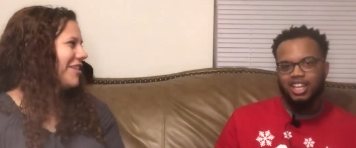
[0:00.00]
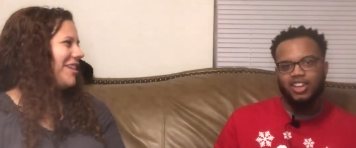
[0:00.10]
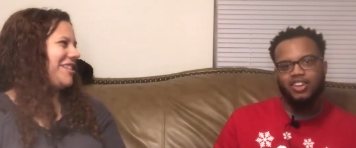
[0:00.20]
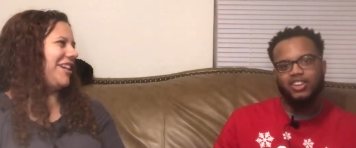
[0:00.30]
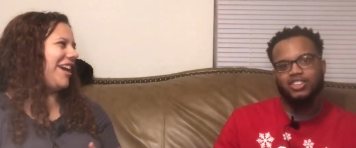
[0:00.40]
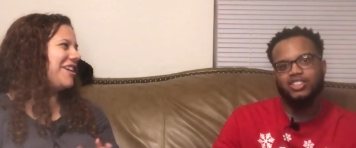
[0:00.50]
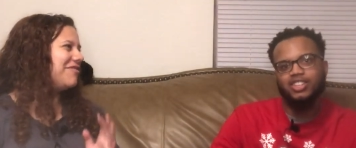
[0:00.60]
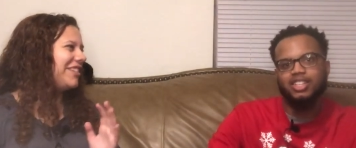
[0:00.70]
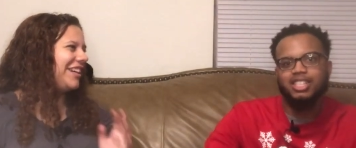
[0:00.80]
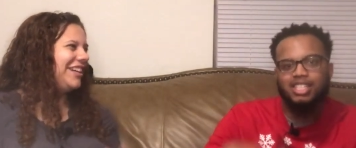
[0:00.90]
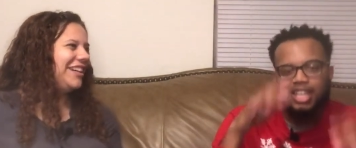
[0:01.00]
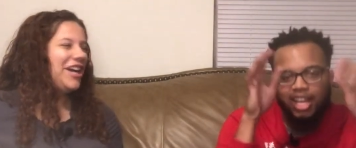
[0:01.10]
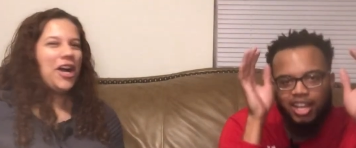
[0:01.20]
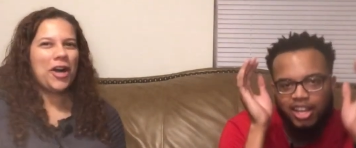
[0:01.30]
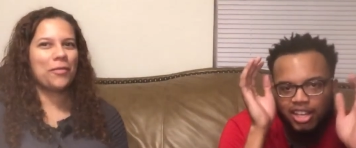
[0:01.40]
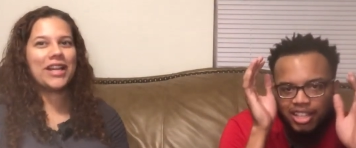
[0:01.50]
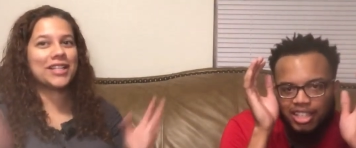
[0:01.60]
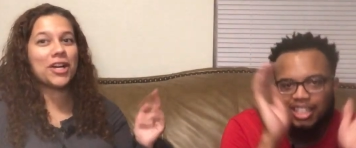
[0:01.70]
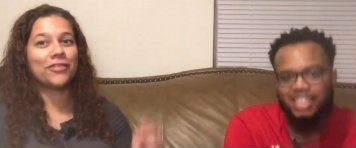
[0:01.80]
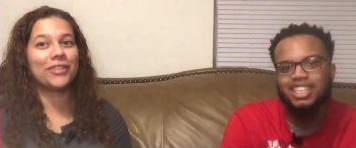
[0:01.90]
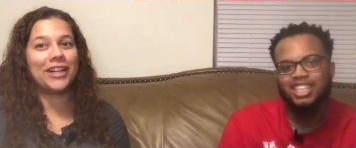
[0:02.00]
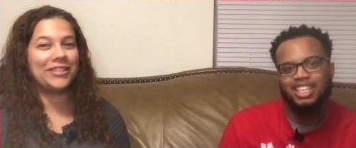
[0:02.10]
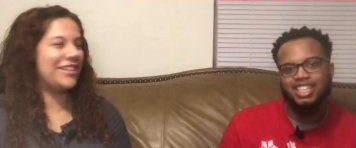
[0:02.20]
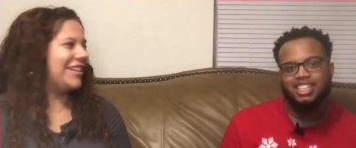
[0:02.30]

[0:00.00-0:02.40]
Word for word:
Speaker 1: oh, time, but uh, we could talk forever.